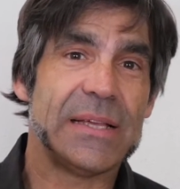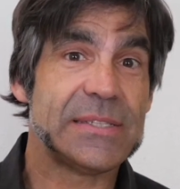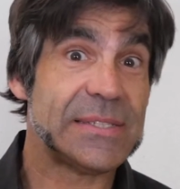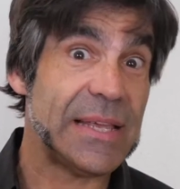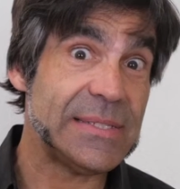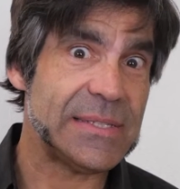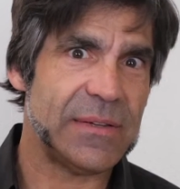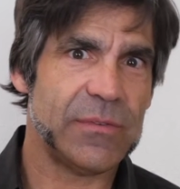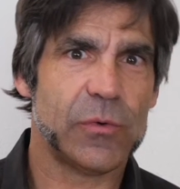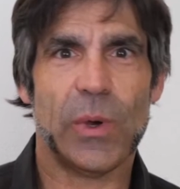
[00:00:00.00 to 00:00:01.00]

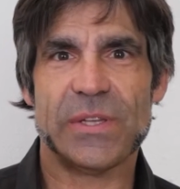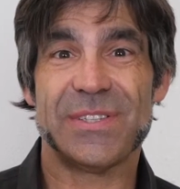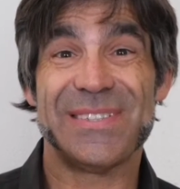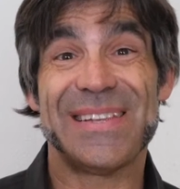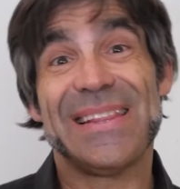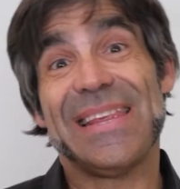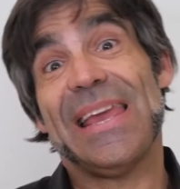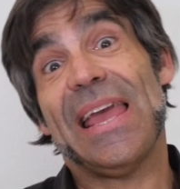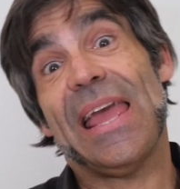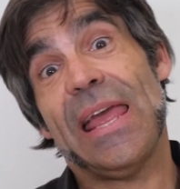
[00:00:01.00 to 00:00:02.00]
sensitive questions at the
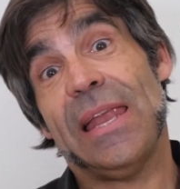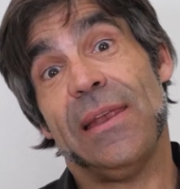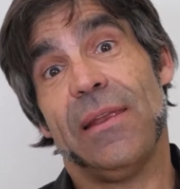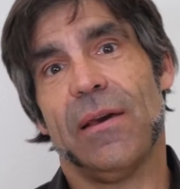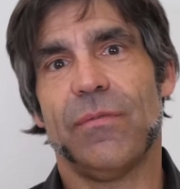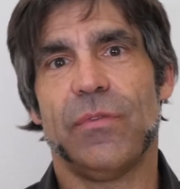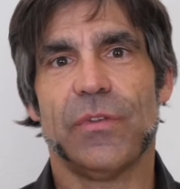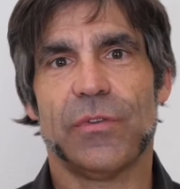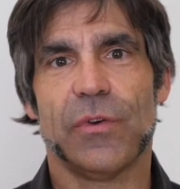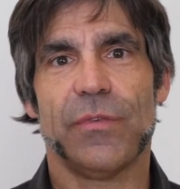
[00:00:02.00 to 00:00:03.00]
end of the
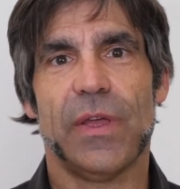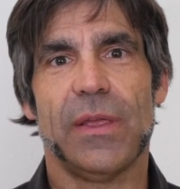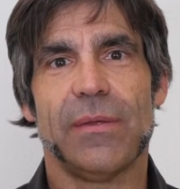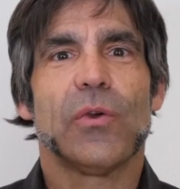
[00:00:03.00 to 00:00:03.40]
survey.